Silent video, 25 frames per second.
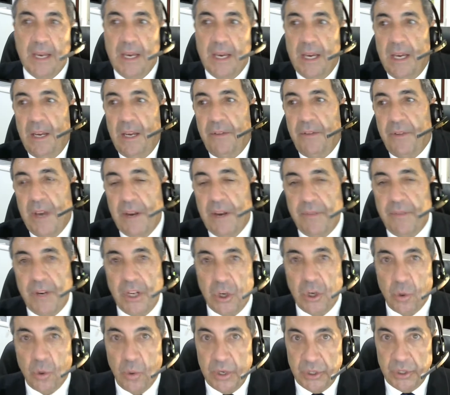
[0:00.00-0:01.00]
If you have
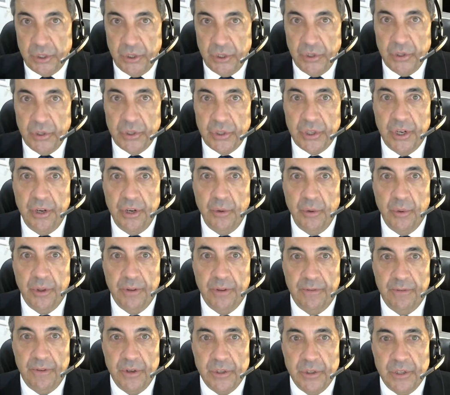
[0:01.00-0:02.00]
any questions to do with
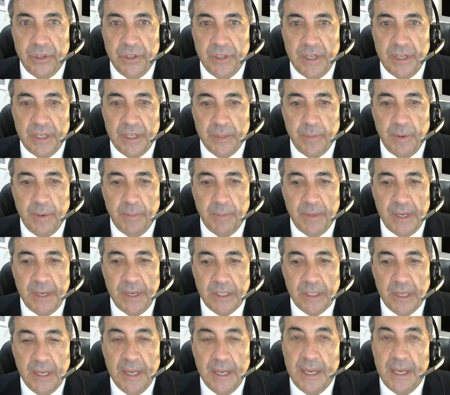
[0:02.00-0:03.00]
the first assessment
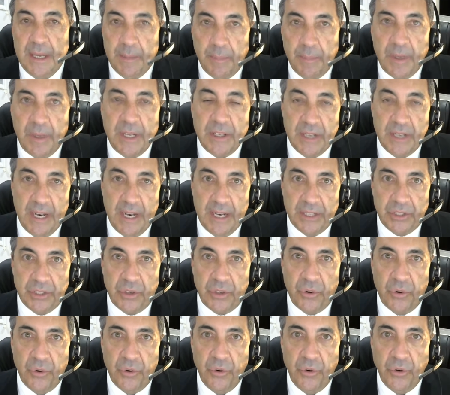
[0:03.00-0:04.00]
piece, please ask
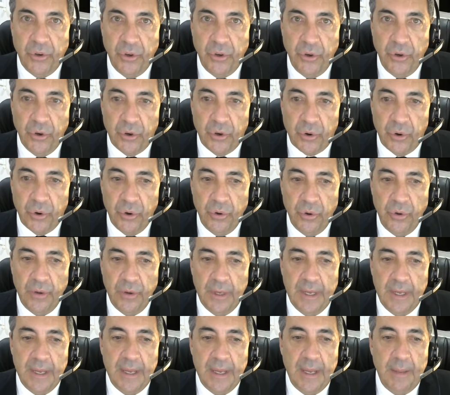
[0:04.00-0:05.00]
through UCrew.
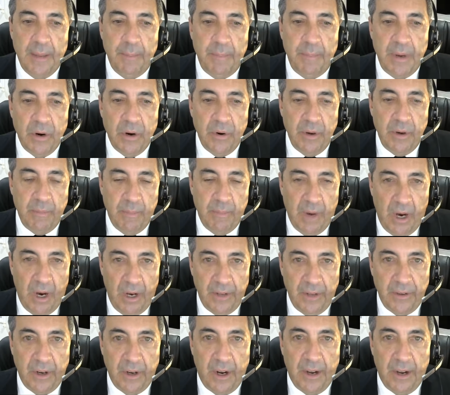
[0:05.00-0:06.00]
Bear in
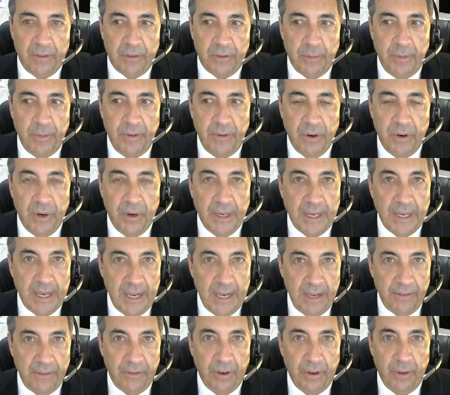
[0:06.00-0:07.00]
mind that I have to be very
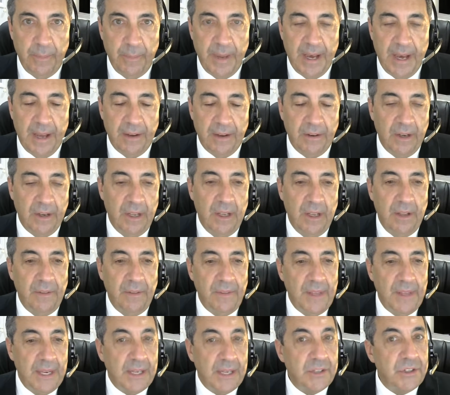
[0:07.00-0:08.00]
careful about
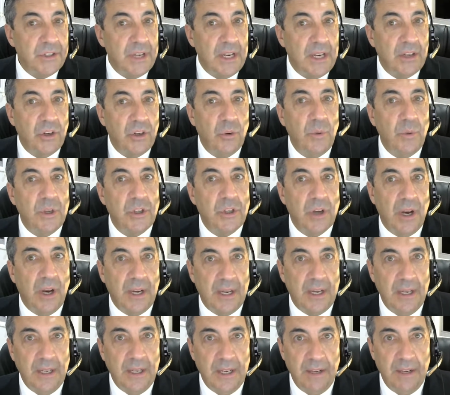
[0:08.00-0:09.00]
the extent to which I
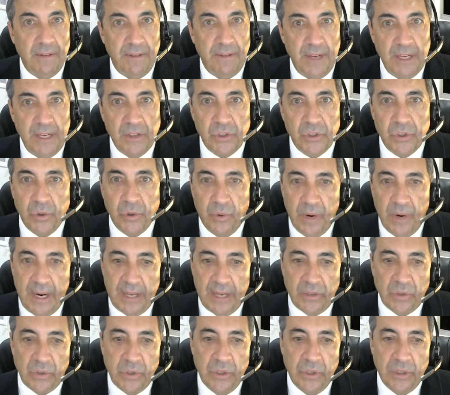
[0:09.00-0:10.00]
can give hints or
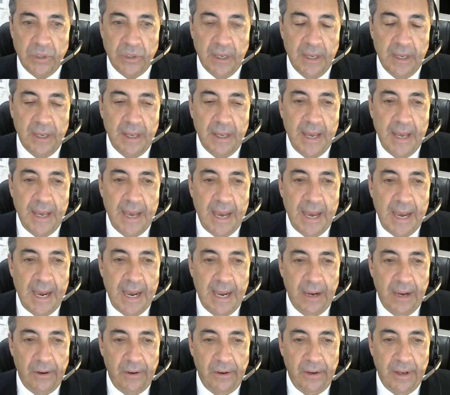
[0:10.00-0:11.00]
answers,
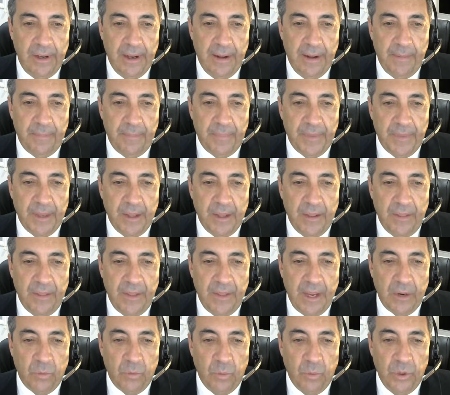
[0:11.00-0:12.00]
and
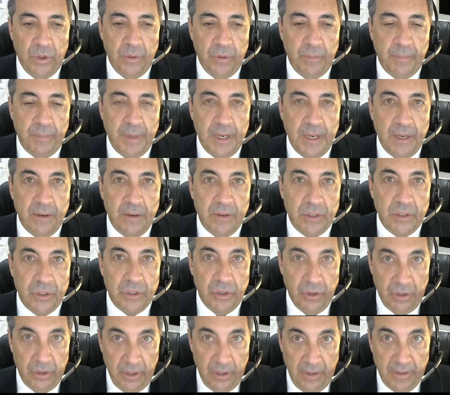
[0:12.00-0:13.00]
that will be
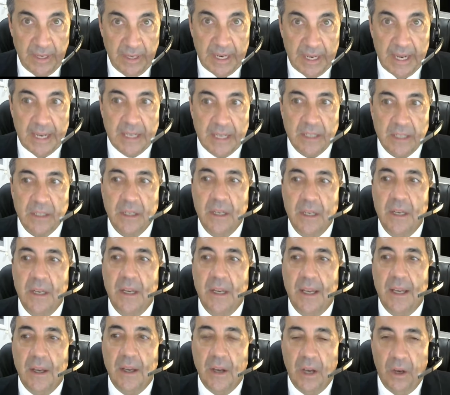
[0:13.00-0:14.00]
certainly the case
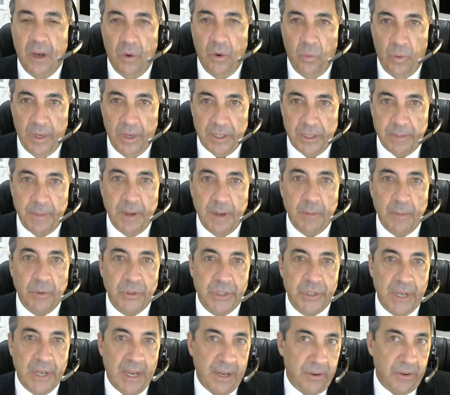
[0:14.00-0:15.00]
once people
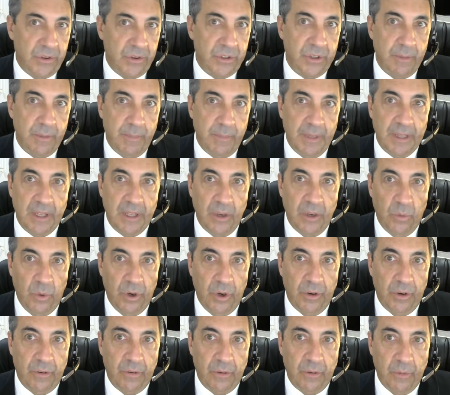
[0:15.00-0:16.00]
start to submit their
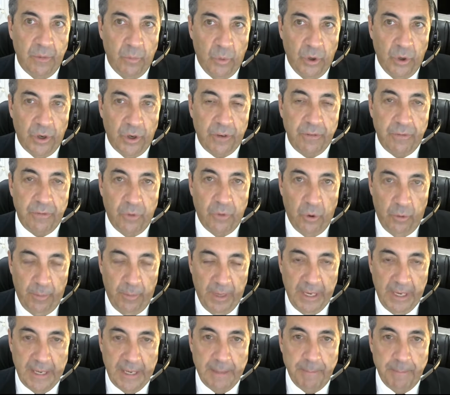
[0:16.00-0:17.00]
work
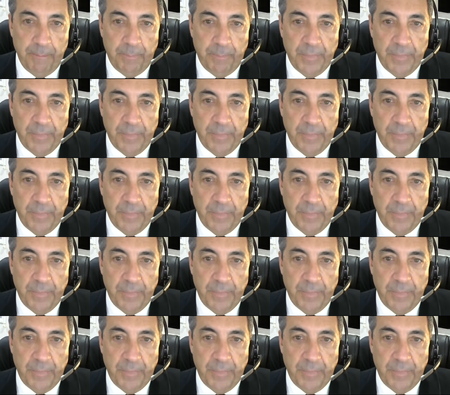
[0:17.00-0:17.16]
formally.